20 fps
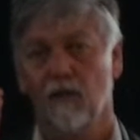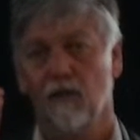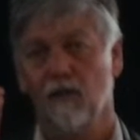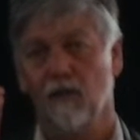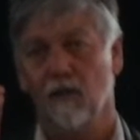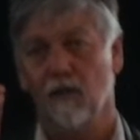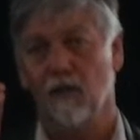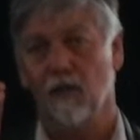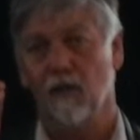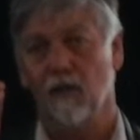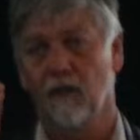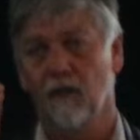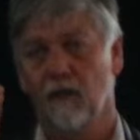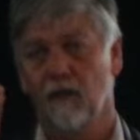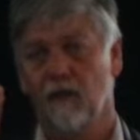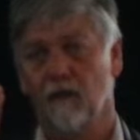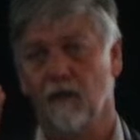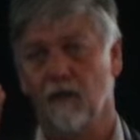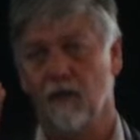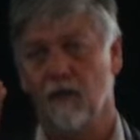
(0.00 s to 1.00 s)
So
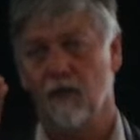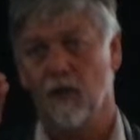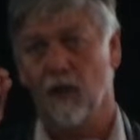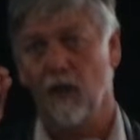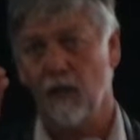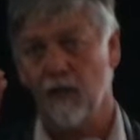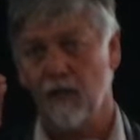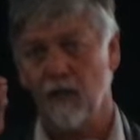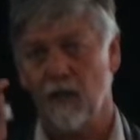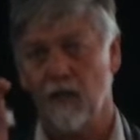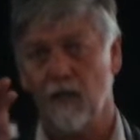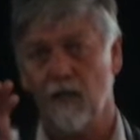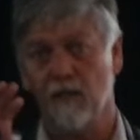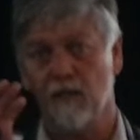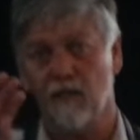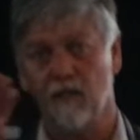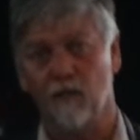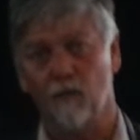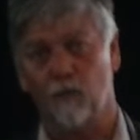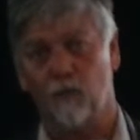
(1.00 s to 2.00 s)
they're tiny
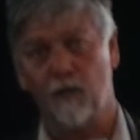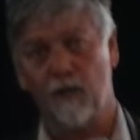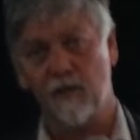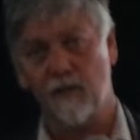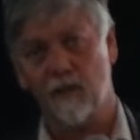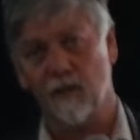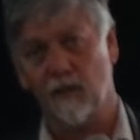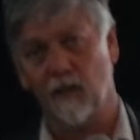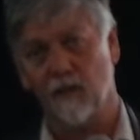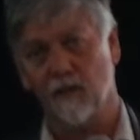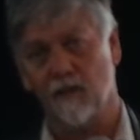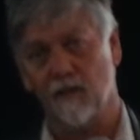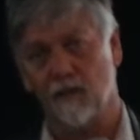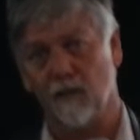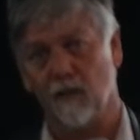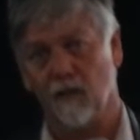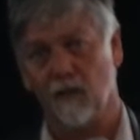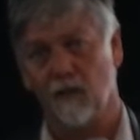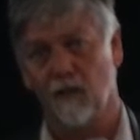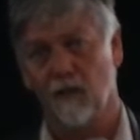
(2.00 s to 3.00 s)
hairs, they're pressed against
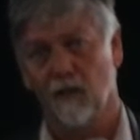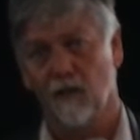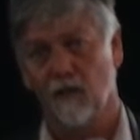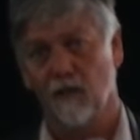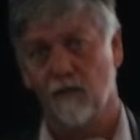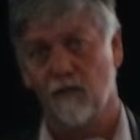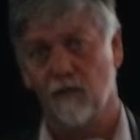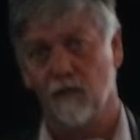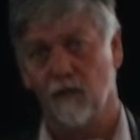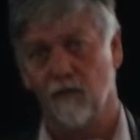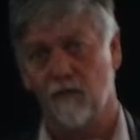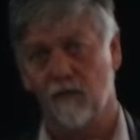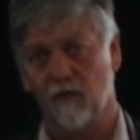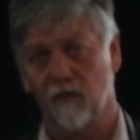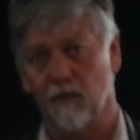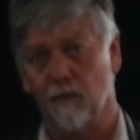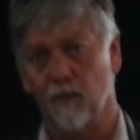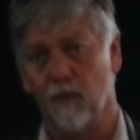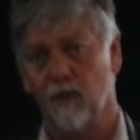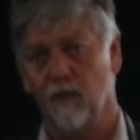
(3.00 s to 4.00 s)
the surface
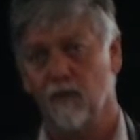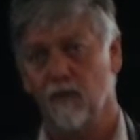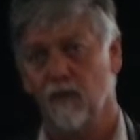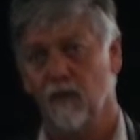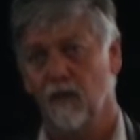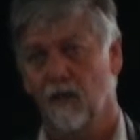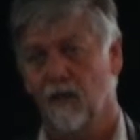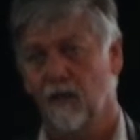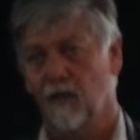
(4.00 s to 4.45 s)
of the pod,